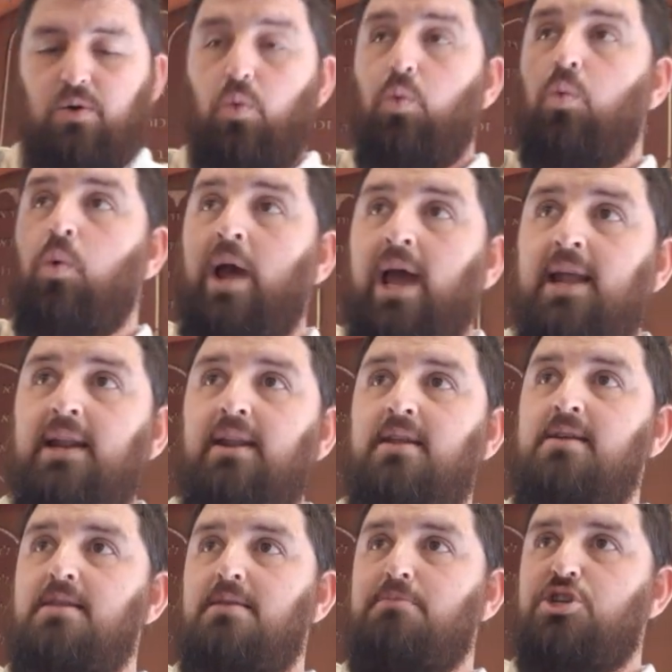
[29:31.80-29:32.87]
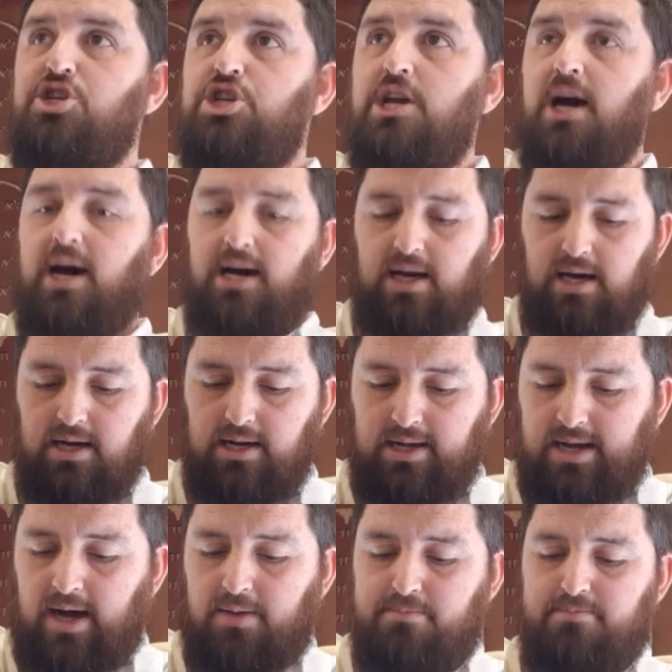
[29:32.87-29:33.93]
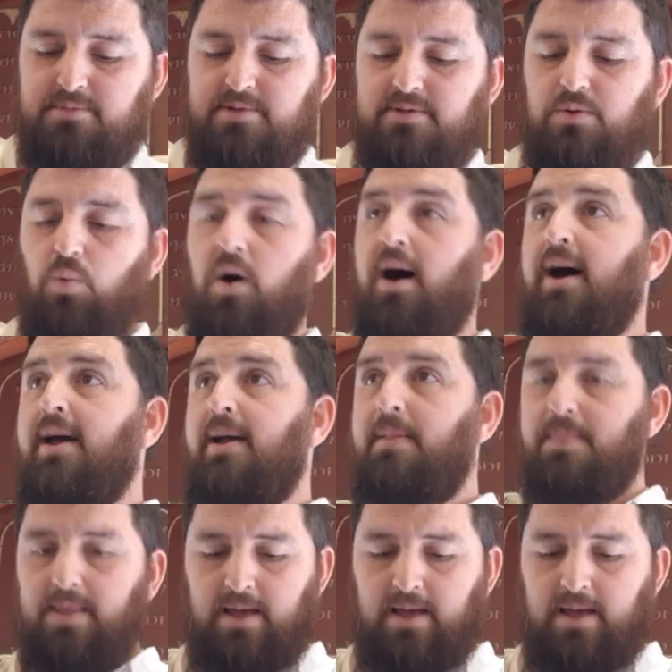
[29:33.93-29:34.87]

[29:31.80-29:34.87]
when the Mashiach comes. Why?